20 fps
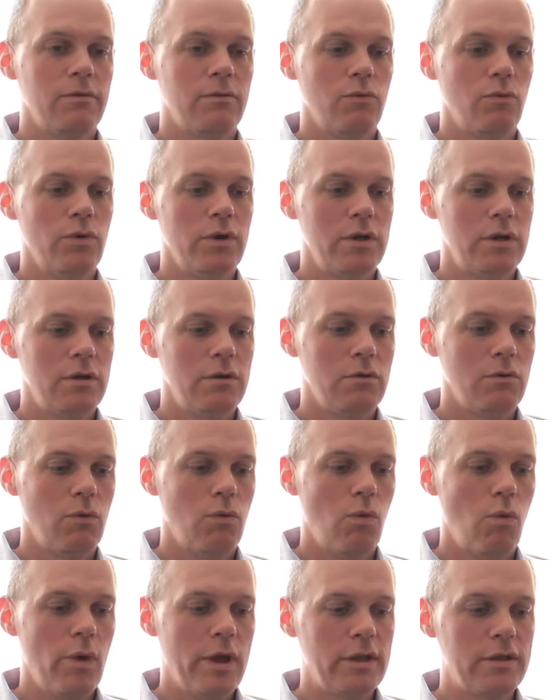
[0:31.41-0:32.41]
When
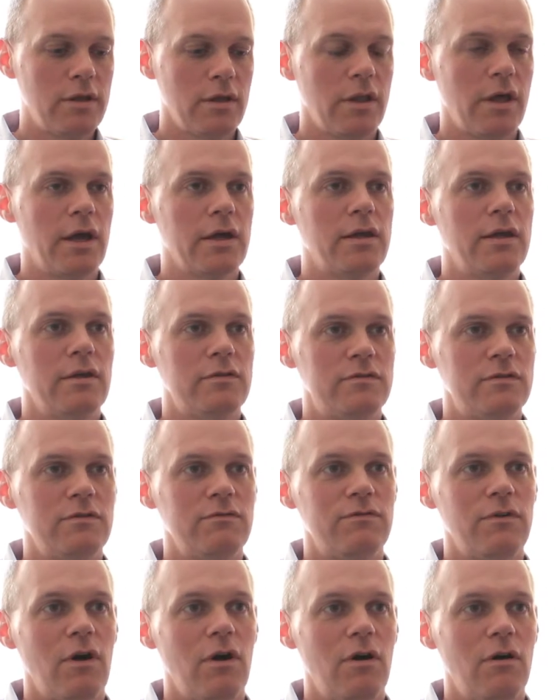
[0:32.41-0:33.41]
Wintellect gets
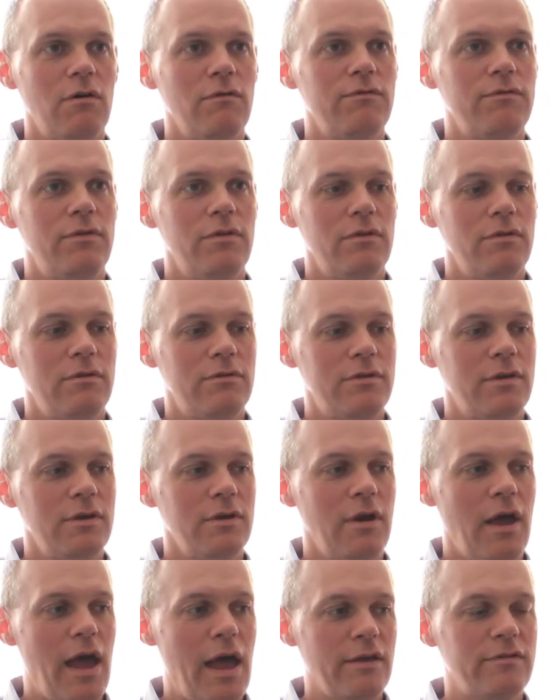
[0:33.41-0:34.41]
involved
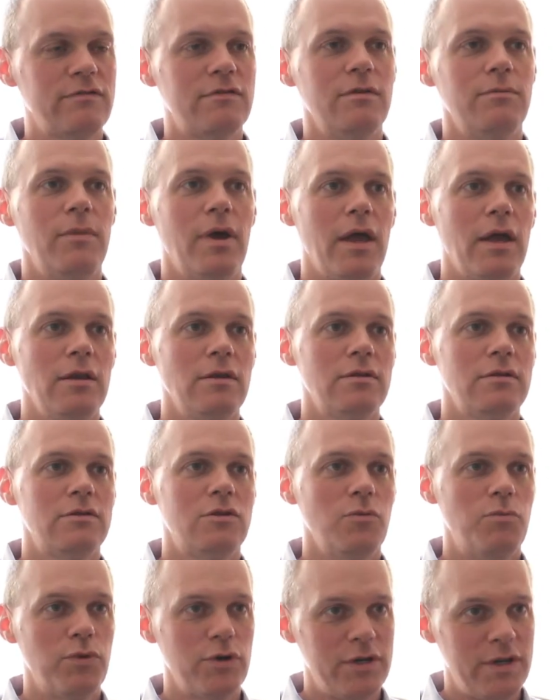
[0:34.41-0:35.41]
to estimate,
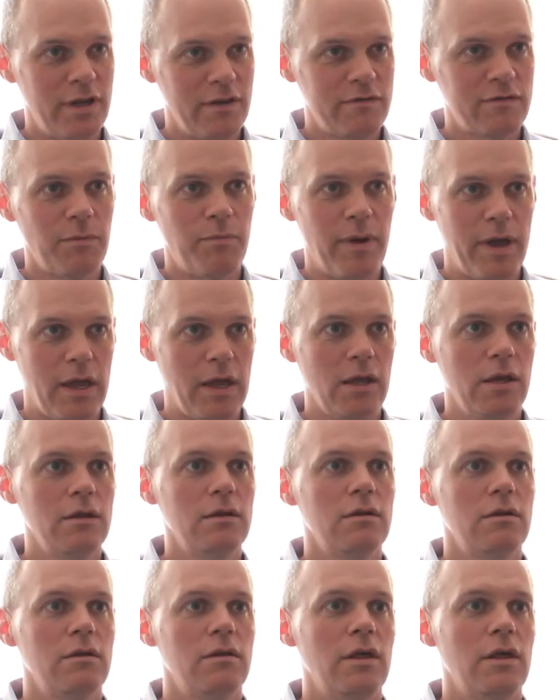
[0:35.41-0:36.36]
to participate,